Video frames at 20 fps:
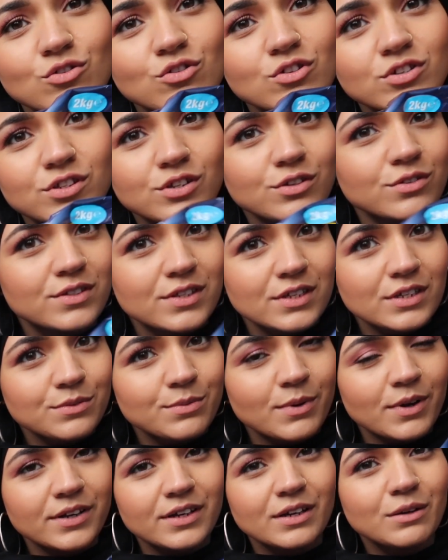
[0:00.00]
You just use
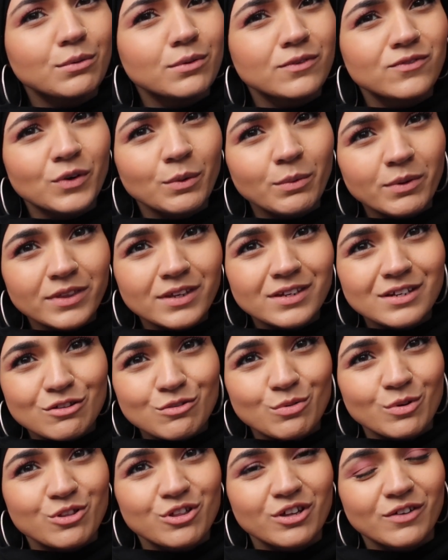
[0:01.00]
this one, it will ruin the
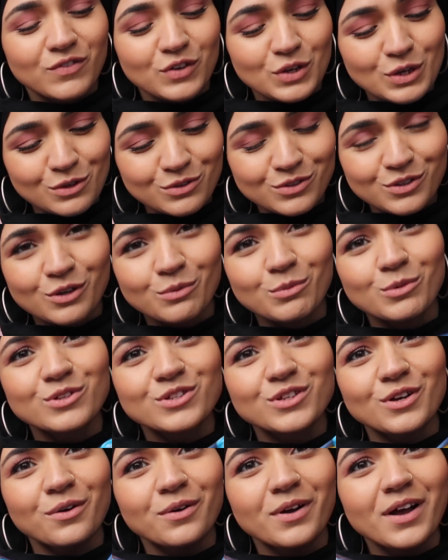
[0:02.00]
dishwasher if you use normal
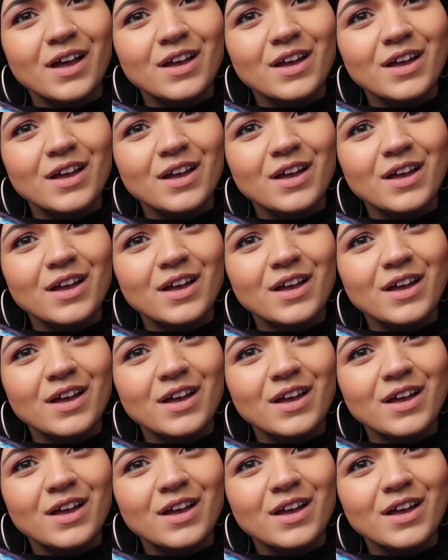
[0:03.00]
salt.